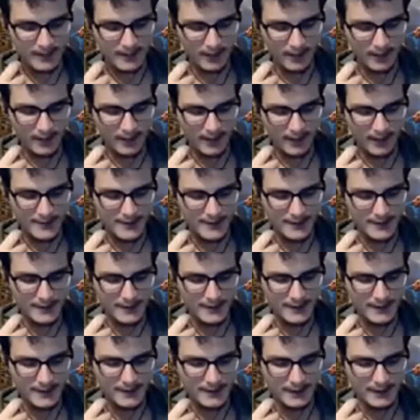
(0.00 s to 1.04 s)
I think
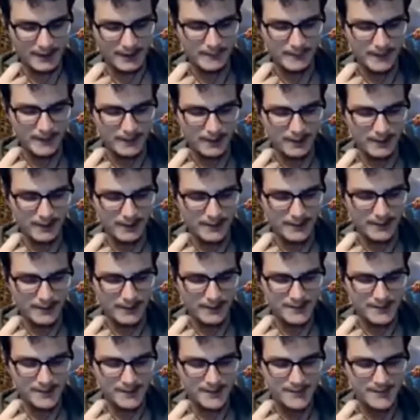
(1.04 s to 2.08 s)
that the limbic arc
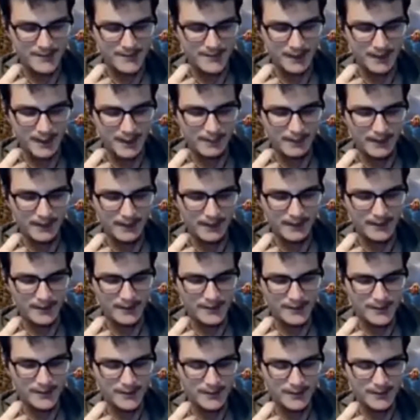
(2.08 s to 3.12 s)
is enabling us
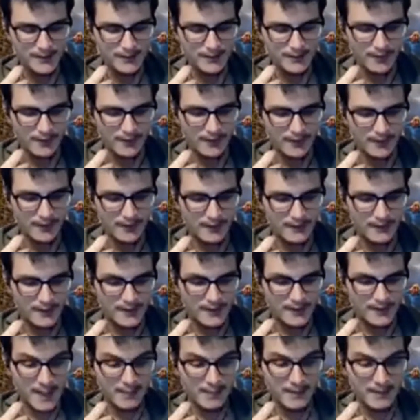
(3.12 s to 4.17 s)
to
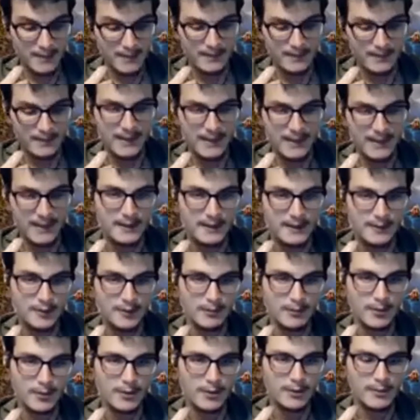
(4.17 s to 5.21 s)
tap into that even
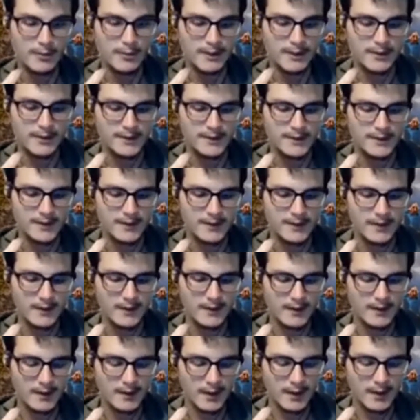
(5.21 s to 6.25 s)
more, because
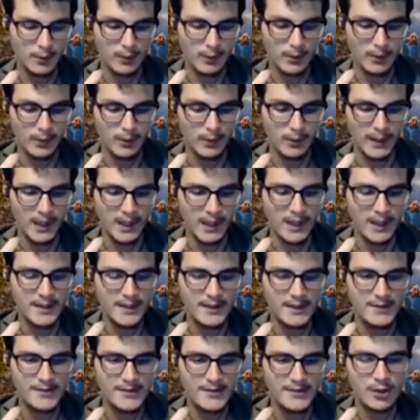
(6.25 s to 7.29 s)
when we're healthy,
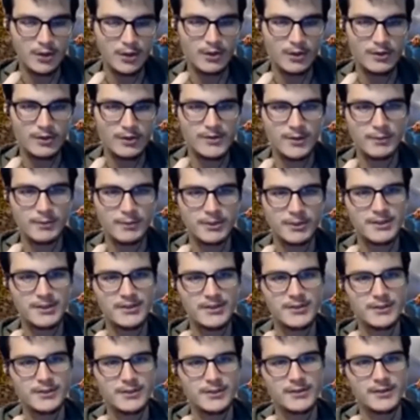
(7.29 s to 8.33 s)
it's so much
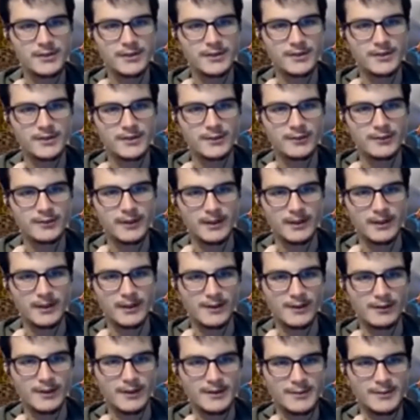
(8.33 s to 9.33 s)
easier to feel love. Let's